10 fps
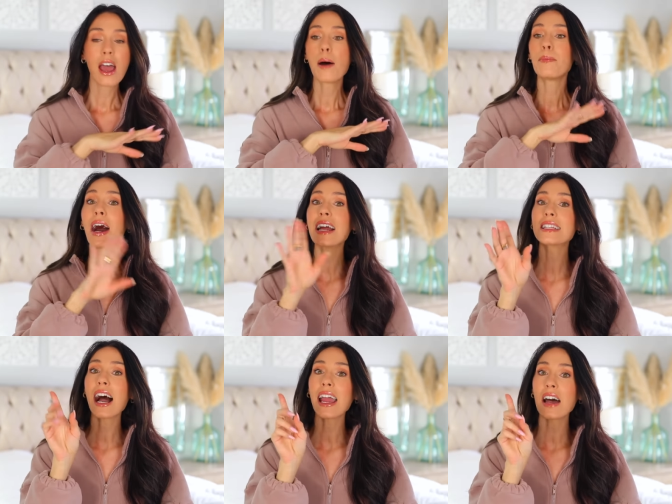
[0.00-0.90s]
but
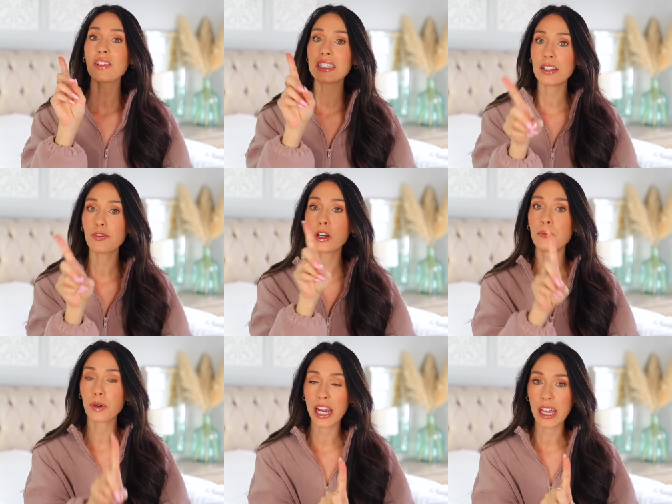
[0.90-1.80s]
I have a different
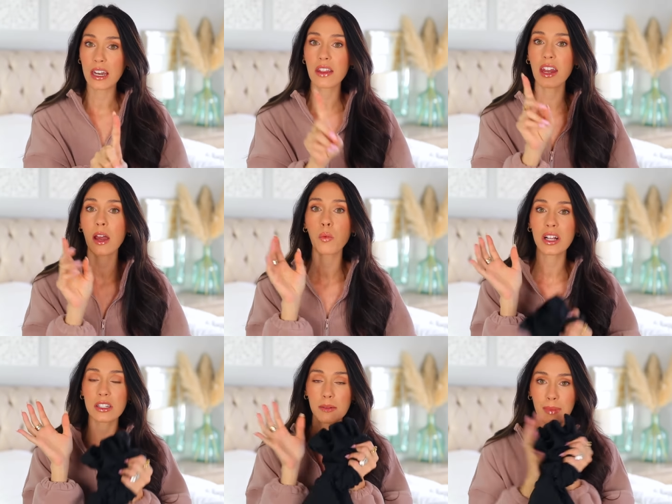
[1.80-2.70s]
brand that I
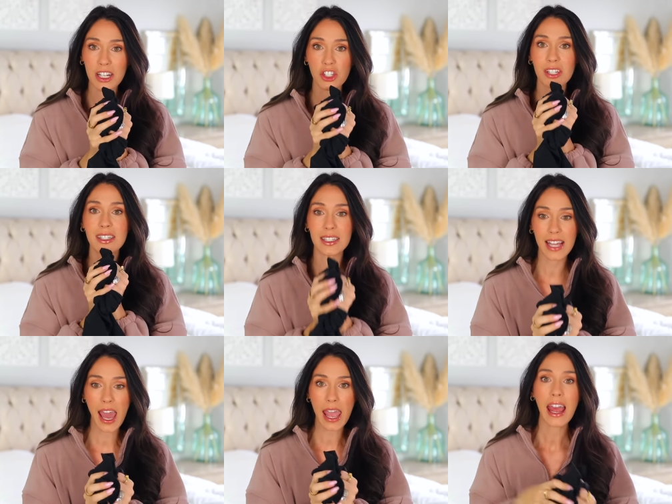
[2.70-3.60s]
want to mention
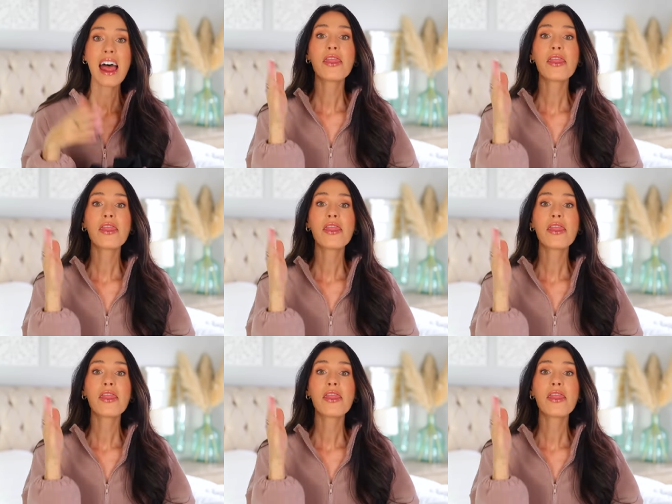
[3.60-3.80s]
today